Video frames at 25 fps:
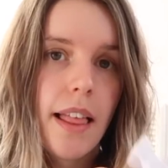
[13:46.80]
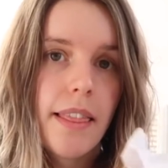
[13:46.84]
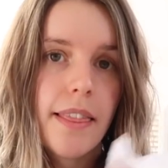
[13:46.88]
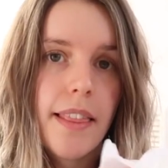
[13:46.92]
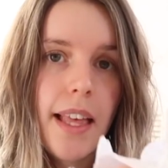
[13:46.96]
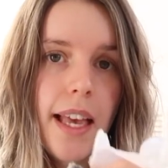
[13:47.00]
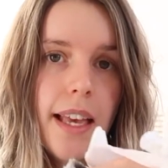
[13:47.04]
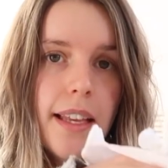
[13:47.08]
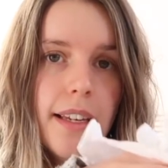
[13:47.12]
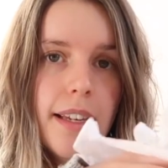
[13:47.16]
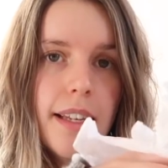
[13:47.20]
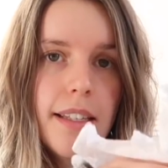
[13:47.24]

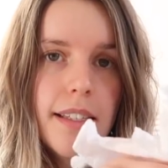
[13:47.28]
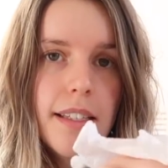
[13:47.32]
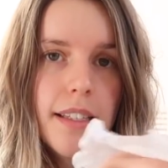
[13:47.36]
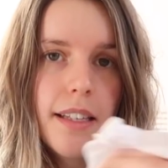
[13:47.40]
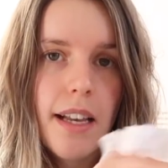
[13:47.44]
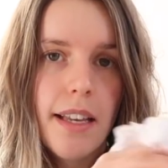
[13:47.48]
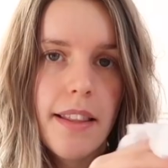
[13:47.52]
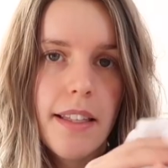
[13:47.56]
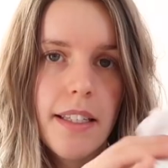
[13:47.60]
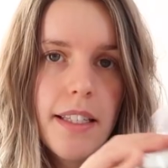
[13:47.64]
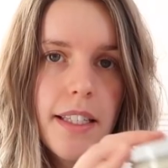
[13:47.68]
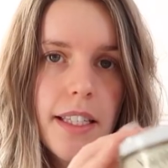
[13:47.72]
Then
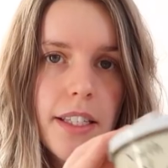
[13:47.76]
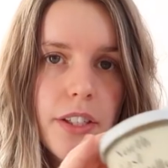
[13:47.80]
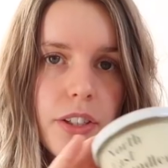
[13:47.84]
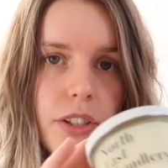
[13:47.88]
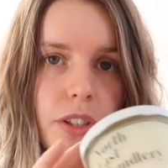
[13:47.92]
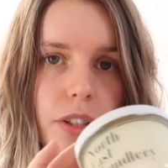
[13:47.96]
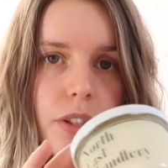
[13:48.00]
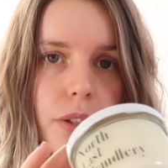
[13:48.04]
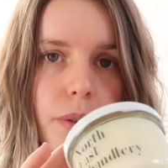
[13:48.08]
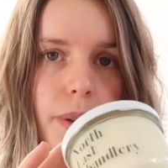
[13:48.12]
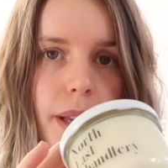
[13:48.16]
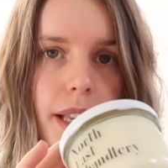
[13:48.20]
inside the
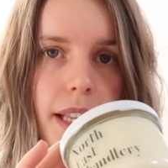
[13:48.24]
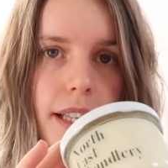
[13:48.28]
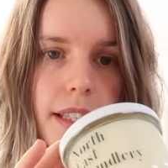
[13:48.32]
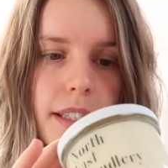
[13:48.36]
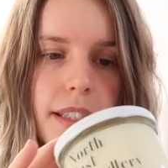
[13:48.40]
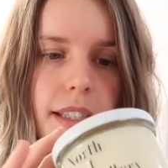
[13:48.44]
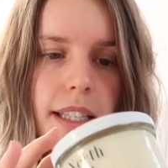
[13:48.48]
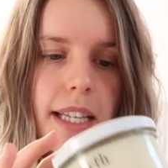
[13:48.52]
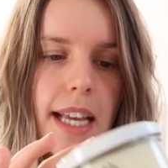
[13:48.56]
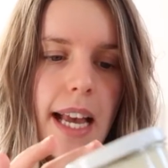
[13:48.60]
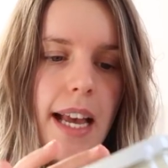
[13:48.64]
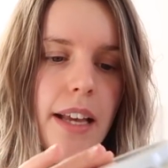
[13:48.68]
tissue
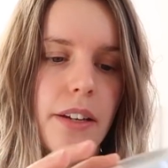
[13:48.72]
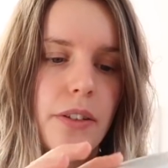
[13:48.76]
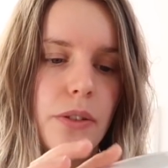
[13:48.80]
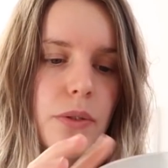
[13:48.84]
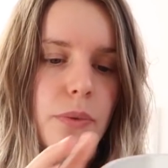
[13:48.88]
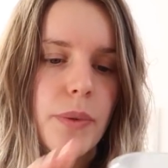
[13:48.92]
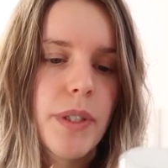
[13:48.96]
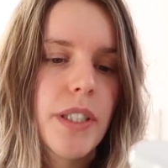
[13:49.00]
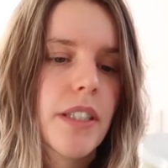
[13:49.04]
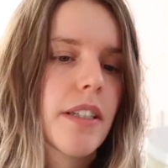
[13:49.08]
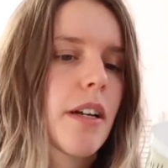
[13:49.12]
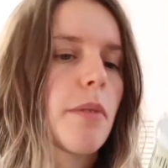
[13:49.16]
is the
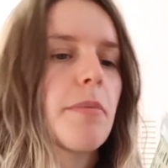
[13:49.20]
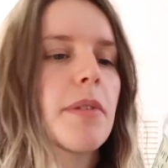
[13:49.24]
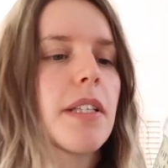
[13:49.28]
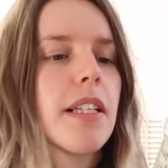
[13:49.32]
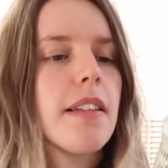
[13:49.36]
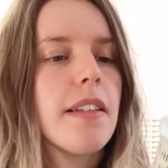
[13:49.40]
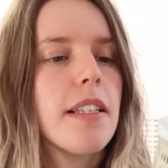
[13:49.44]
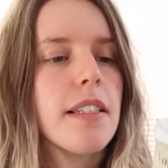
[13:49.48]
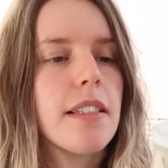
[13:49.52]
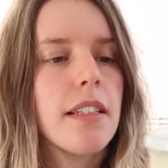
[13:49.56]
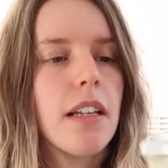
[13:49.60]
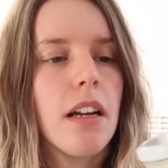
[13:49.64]
candle, which comes
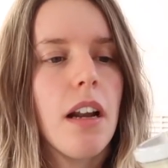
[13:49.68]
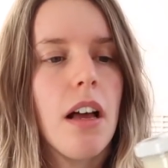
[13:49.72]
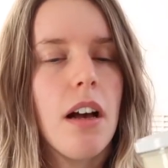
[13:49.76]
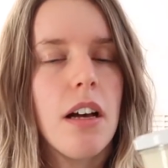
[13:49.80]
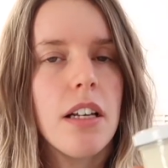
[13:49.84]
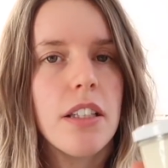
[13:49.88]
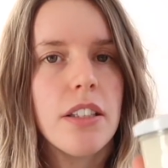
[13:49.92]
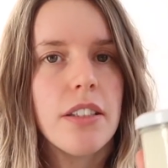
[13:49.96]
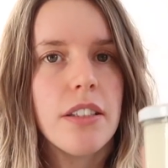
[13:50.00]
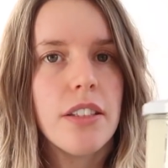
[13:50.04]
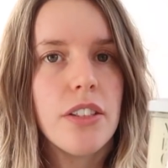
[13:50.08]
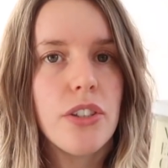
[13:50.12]
in this
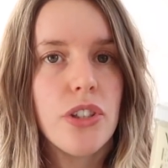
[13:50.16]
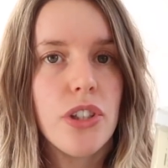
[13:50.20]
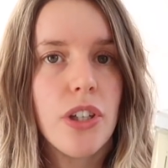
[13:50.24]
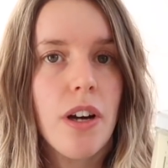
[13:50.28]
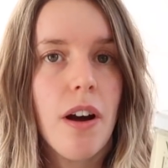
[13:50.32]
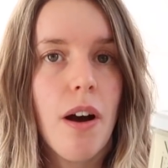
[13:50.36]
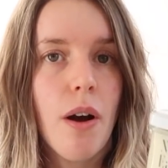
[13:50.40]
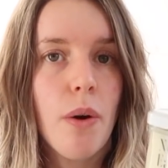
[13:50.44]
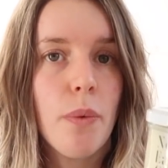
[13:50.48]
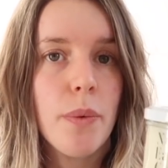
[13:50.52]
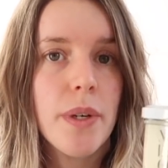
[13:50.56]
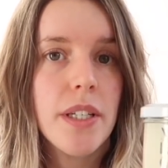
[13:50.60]
glass
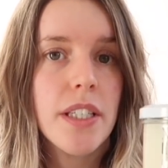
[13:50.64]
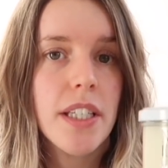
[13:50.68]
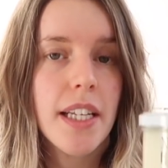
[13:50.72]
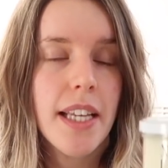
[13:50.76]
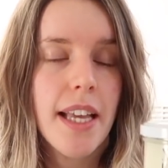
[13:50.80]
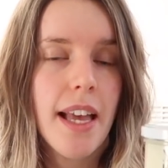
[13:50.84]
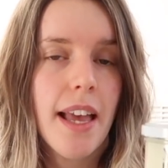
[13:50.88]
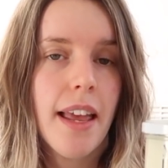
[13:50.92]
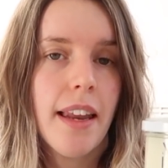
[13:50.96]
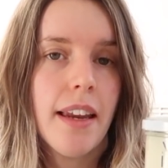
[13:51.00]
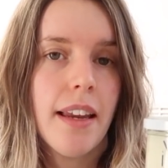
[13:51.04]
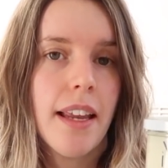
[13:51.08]
jar, which
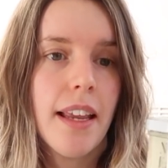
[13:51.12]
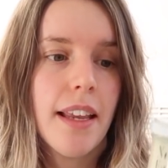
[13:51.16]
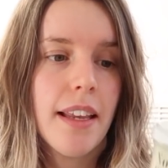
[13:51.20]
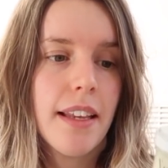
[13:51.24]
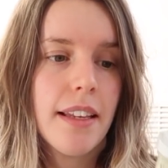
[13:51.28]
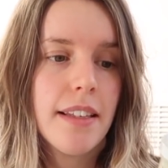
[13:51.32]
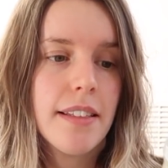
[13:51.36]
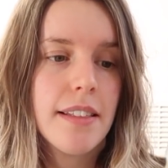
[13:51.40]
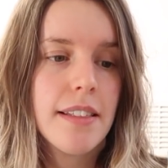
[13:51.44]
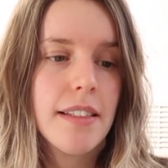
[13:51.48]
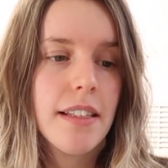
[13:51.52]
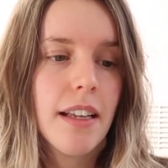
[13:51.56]
again
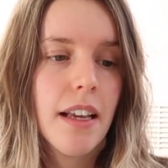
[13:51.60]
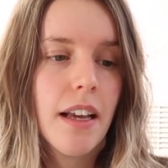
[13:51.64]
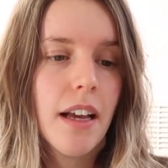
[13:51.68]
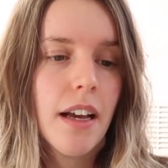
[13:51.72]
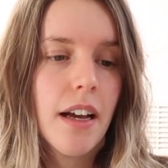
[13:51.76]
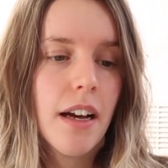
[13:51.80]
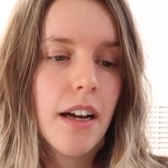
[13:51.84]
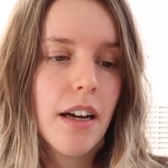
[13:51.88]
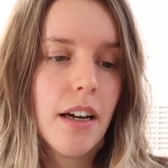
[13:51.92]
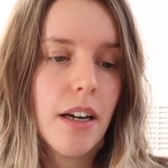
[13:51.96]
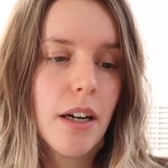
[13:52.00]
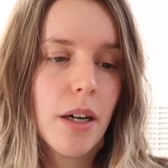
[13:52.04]
is
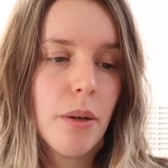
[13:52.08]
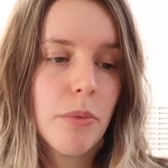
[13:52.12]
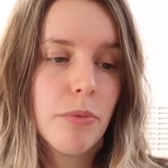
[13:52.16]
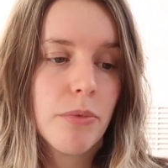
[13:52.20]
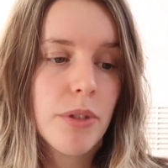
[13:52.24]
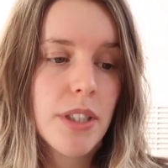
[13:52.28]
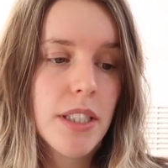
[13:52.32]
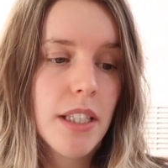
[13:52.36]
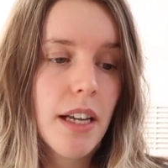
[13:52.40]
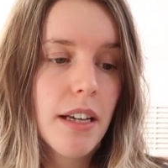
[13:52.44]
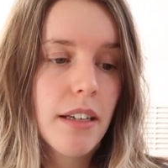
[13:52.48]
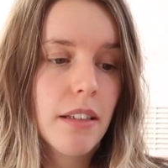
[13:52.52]

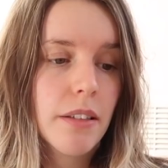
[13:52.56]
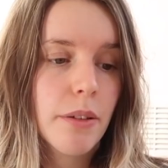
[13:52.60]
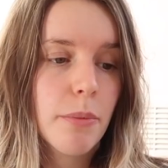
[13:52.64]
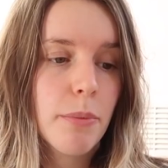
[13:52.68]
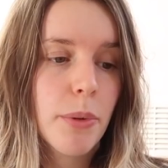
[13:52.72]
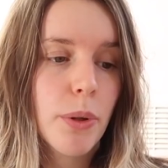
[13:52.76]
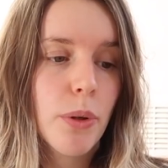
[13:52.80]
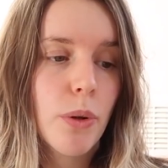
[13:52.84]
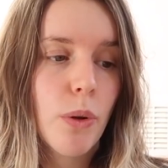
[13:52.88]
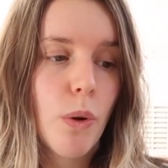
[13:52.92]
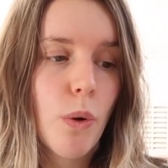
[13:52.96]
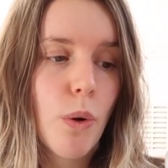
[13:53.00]

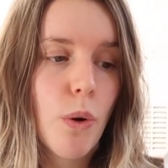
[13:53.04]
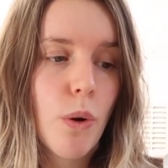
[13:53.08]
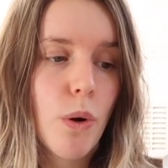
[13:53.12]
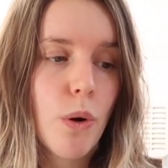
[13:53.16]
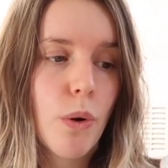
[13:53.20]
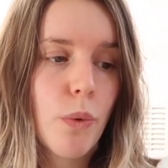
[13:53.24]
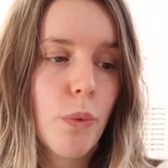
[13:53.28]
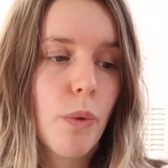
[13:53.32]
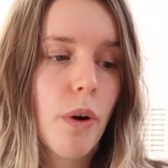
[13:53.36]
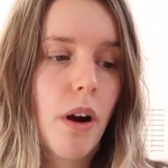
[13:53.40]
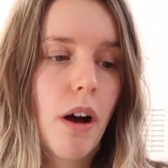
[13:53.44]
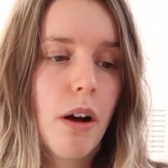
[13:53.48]
recyclable,
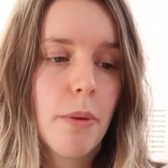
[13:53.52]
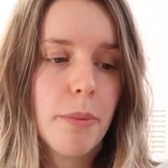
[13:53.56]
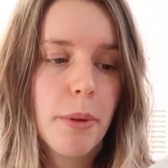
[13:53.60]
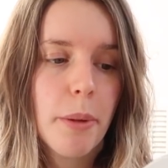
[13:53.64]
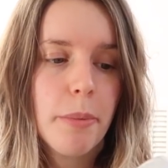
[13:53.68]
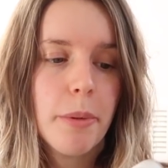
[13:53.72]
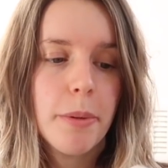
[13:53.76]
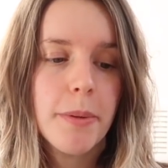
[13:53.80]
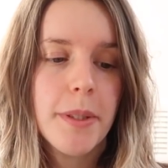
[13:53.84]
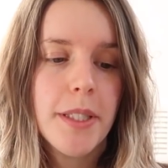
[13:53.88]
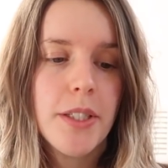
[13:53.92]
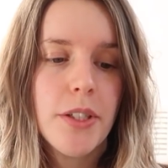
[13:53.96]
or what I'll
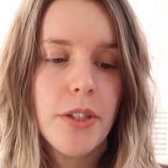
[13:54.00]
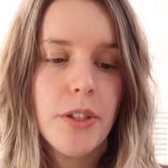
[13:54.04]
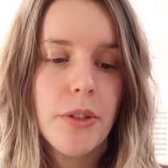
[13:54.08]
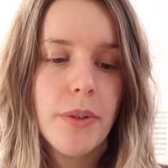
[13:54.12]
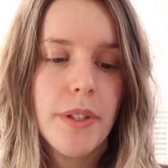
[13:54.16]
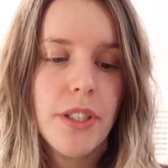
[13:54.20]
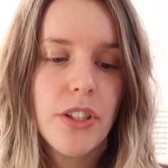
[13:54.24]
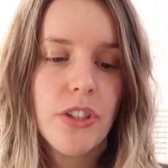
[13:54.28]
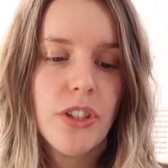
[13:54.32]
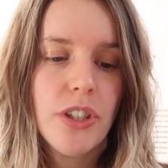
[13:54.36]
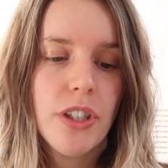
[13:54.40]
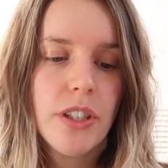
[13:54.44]
probably do
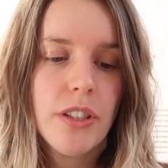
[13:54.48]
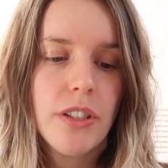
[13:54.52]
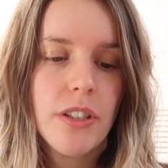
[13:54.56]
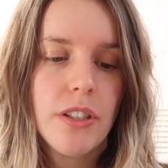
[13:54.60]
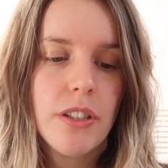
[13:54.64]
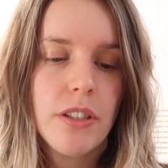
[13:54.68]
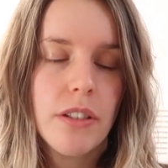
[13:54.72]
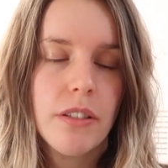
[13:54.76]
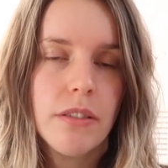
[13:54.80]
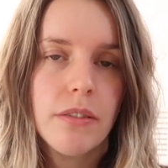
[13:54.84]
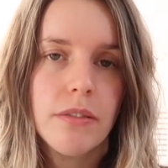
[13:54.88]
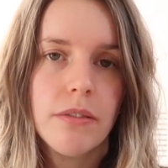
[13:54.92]
is
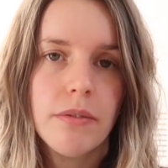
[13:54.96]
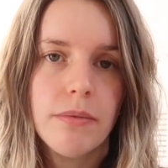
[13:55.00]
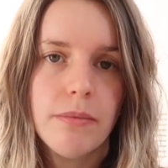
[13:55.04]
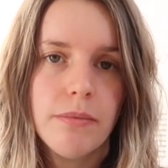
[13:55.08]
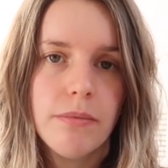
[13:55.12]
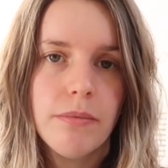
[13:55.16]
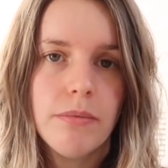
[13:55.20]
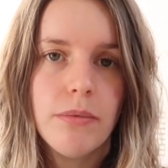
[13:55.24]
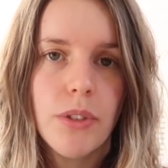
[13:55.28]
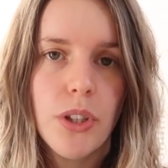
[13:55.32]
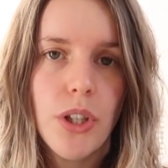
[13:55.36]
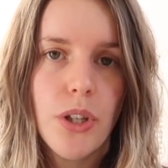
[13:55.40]
just
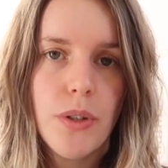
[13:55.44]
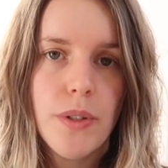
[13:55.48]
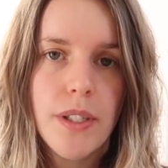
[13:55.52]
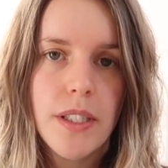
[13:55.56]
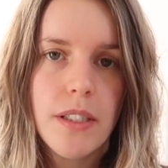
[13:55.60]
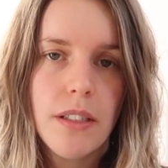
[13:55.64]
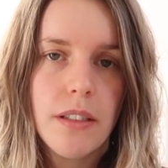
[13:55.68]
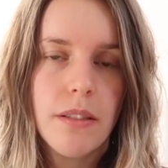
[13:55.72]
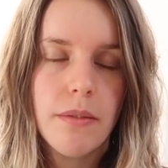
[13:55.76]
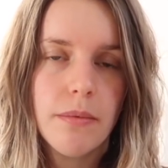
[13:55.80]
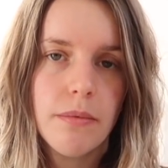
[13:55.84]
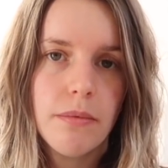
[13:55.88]
use
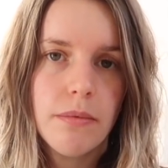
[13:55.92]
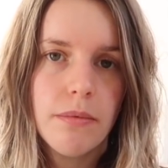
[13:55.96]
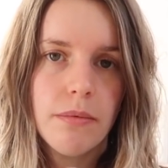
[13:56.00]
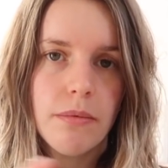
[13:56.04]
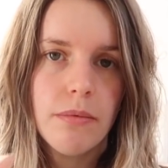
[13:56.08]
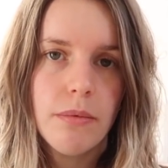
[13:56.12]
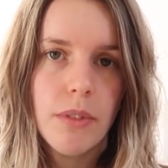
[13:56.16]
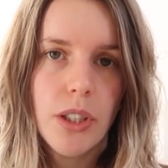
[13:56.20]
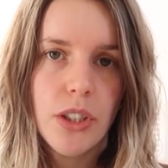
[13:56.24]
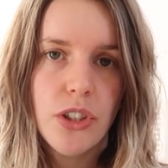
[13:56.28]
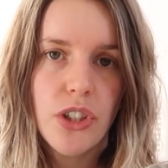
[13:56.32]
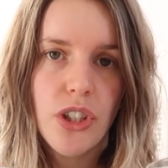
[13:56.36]

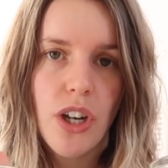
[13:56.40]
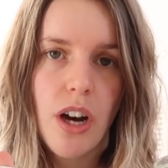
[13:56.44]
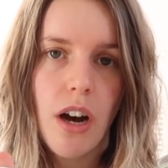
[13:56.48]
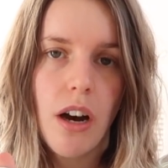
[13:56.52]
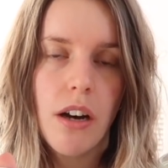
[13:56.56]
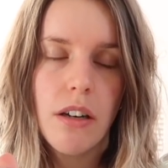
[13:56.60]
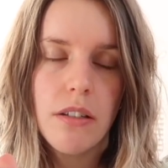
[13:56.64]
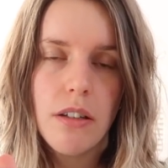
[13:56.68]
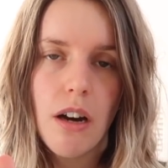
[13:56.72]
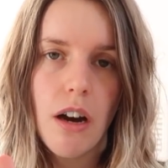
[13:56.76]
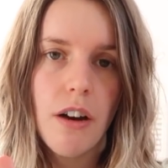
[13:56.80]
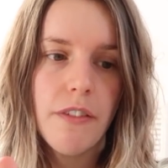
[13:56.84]
the
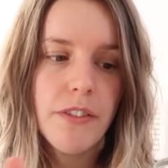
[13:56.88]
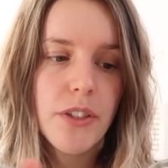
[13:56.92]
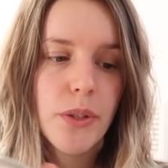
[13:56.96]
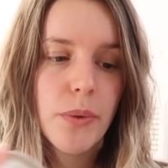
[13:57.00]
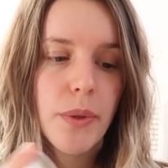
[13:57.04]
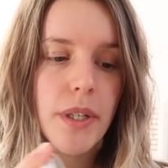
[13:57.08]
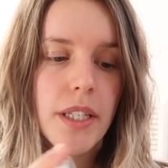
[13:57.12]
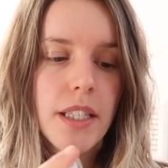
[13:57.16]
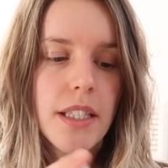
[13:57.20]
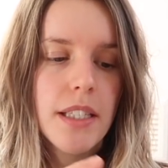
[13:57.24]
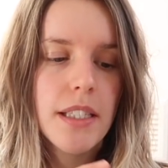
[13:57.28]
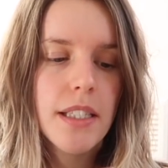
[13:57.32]
jar
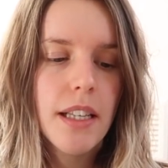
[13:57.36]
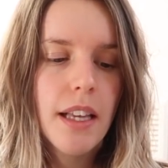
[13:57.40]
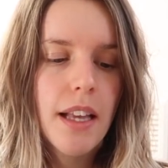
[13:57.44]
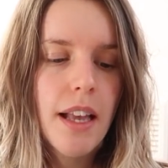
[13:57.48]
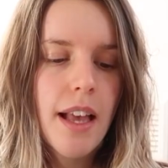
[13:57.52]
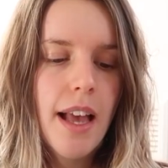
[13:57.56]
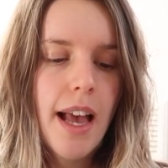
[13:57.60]
afterwards.